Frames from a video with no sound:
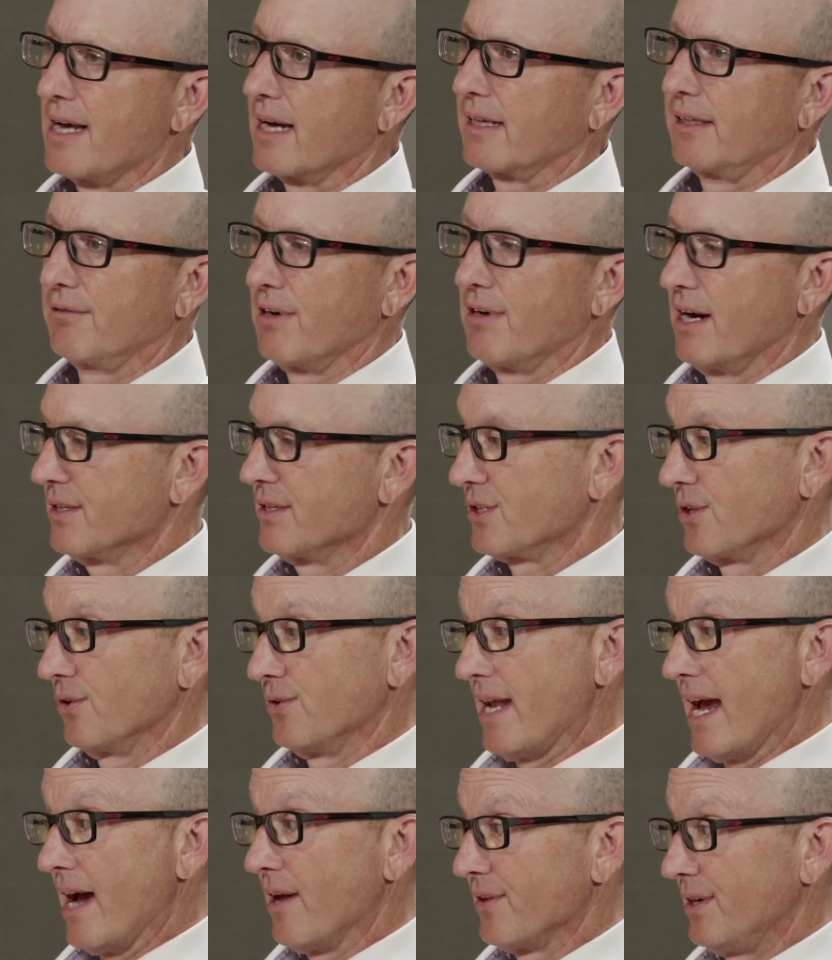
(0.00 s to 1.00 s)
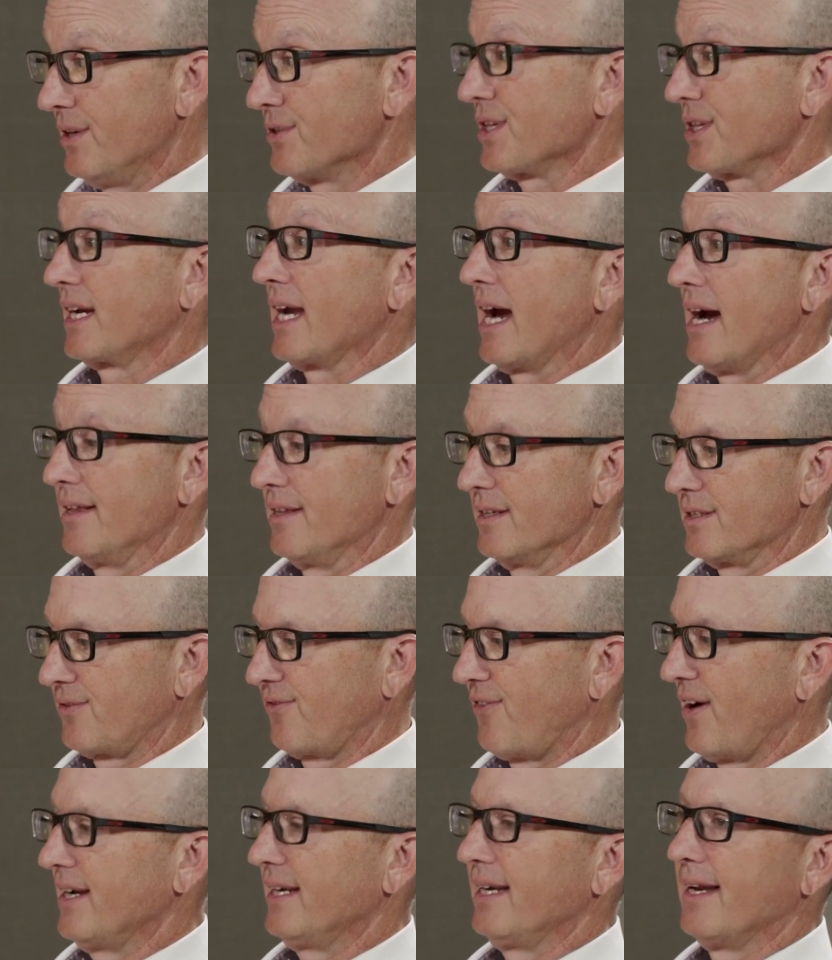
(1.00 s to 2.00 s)
Yeah, exactly right. So now here's a guy
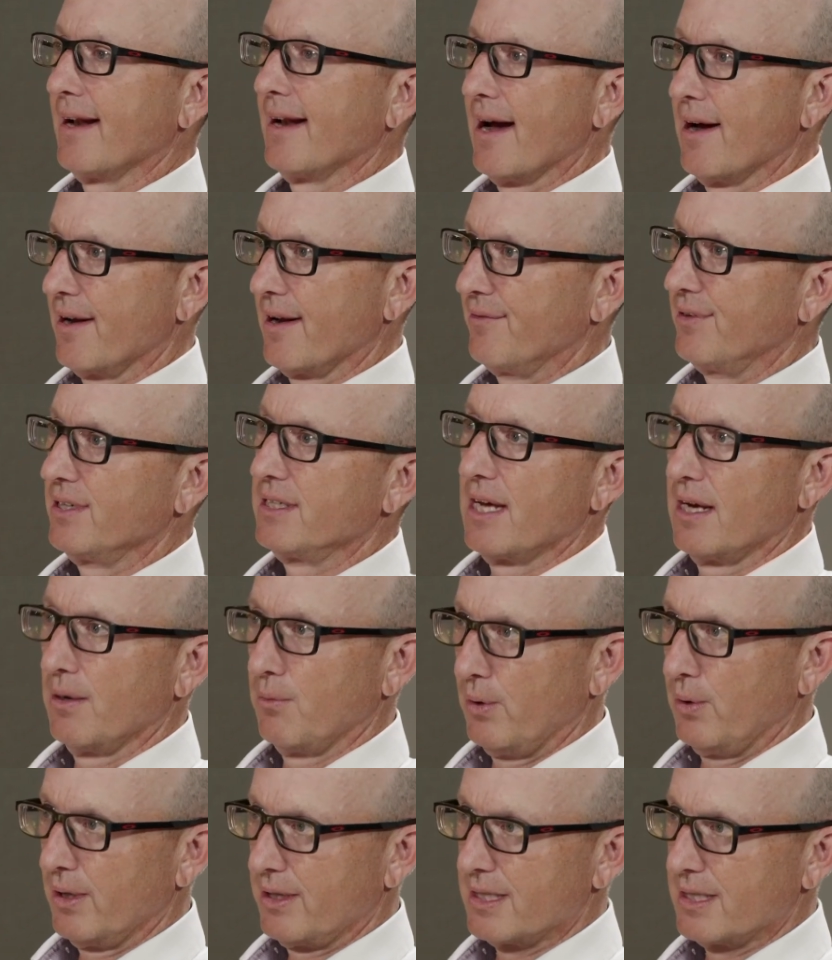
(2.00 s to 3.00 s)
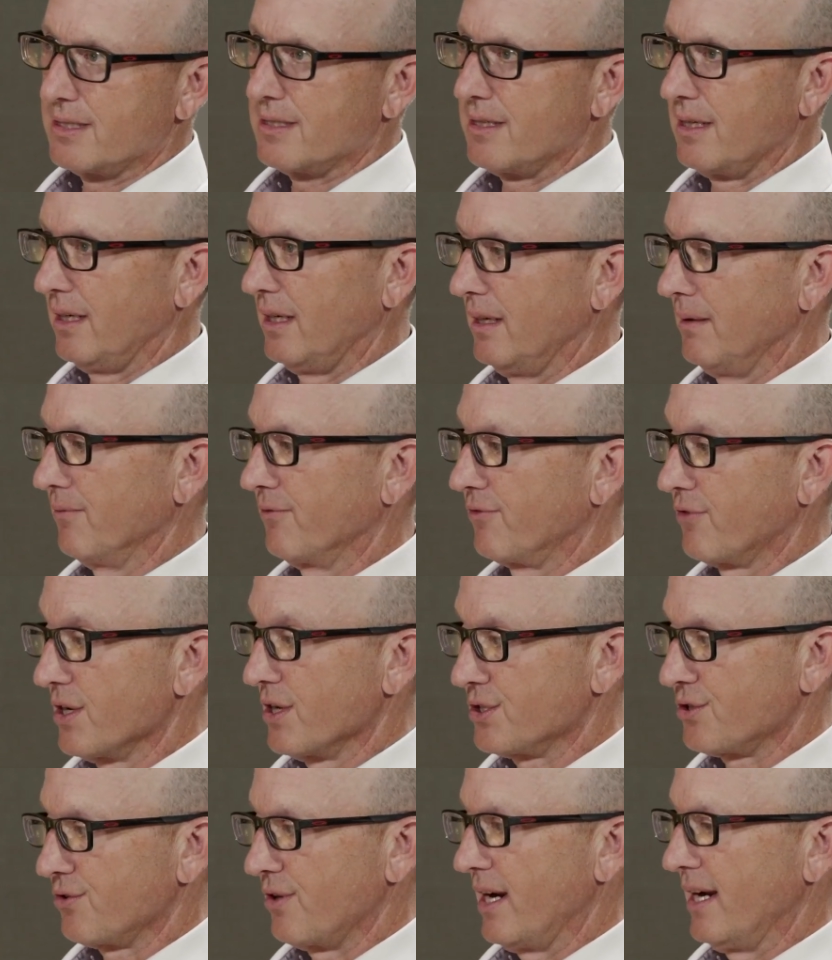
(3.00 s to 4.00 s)
that's fighting it out every day with his team,
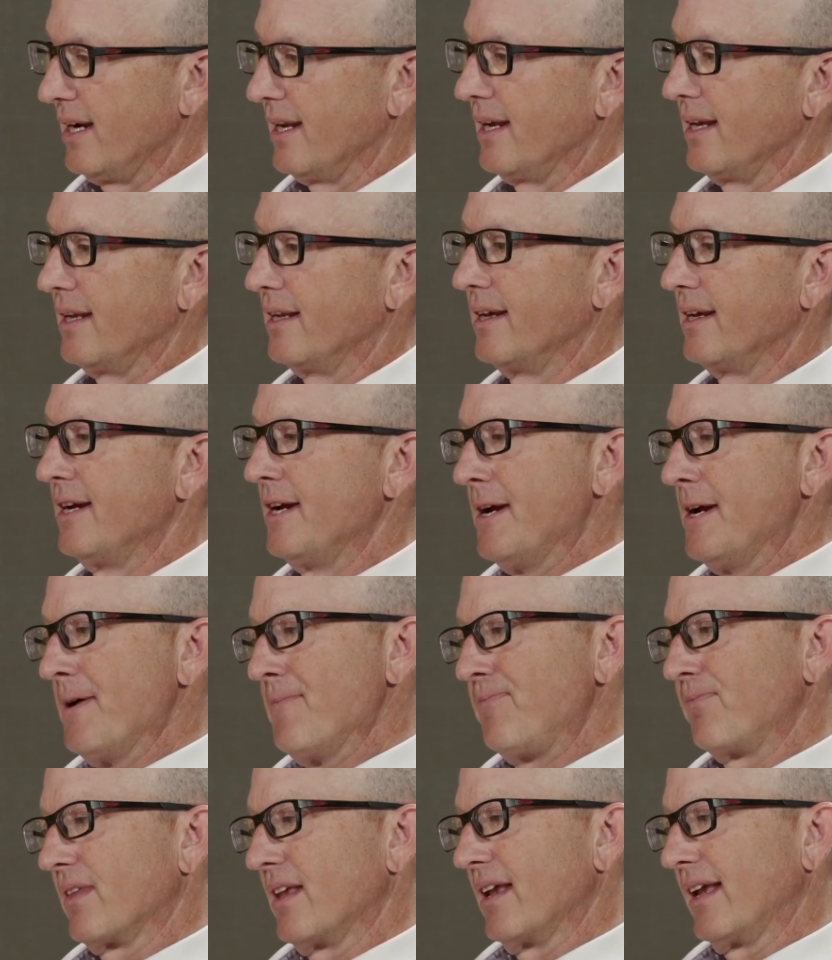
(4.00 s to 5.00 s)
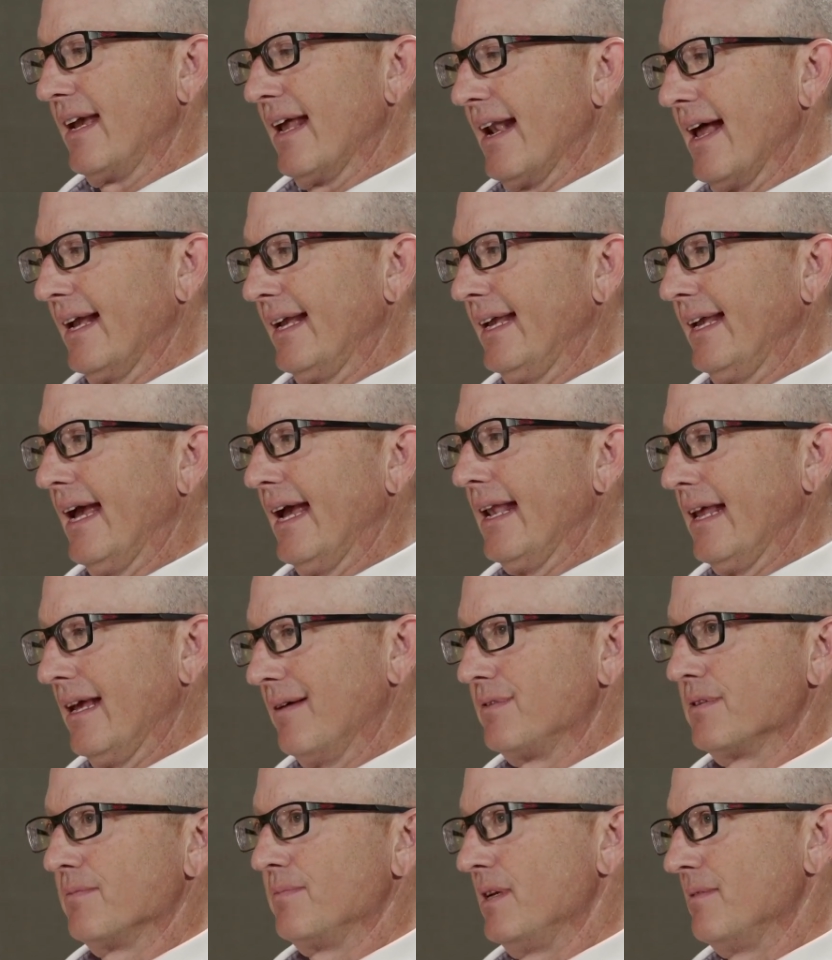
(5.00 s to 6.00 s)
frustrated. Can I get
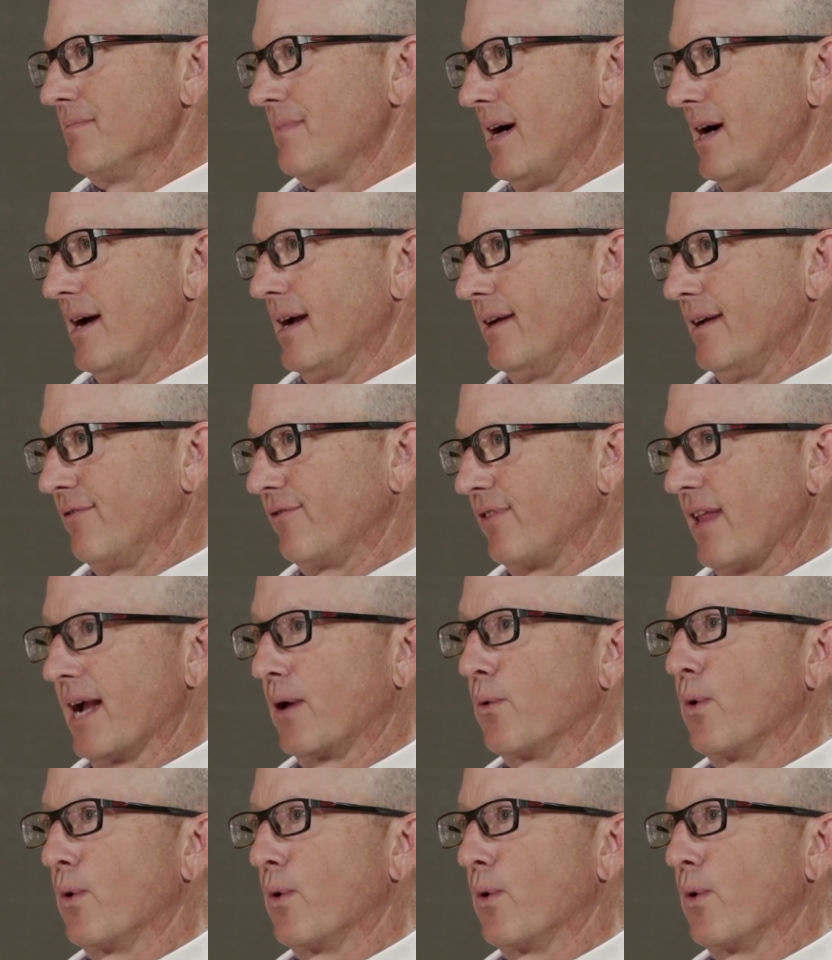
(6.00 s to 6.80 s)
him to be my